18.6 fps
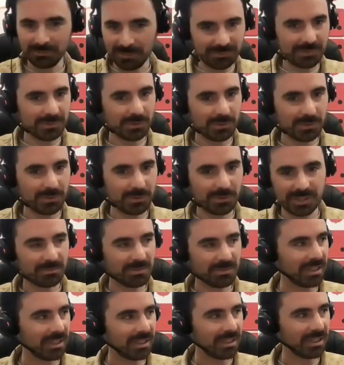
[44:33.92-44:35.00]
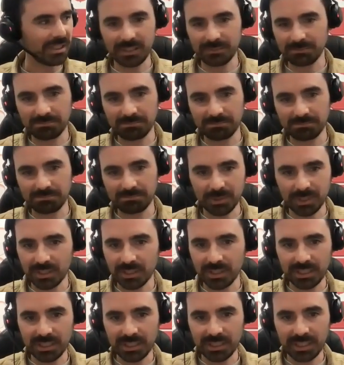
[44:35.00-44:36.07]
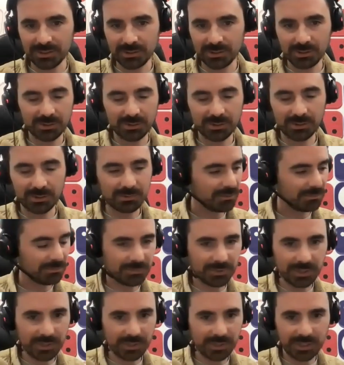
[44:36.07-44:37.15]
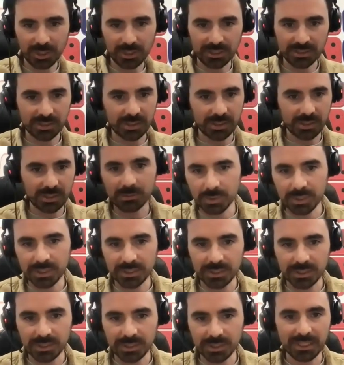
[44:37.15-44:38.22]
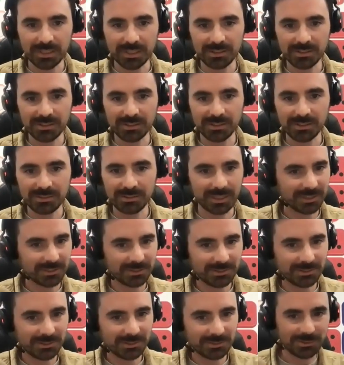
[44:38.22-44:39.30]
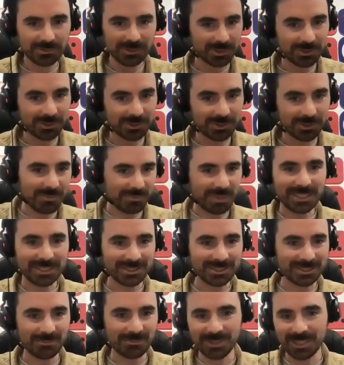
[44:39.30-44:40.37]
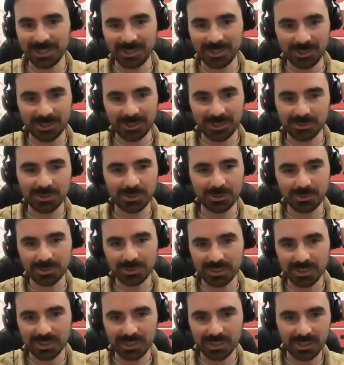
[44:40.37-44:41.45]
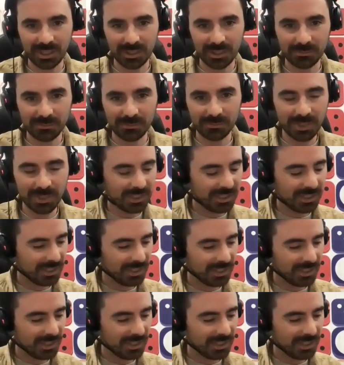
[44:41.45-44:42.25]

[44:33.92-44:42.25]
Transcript: if someone says to me, like, I want to learn how to do 3D modeling, it's like, well, what are you going to make? Like, just try and make something and use the tools that come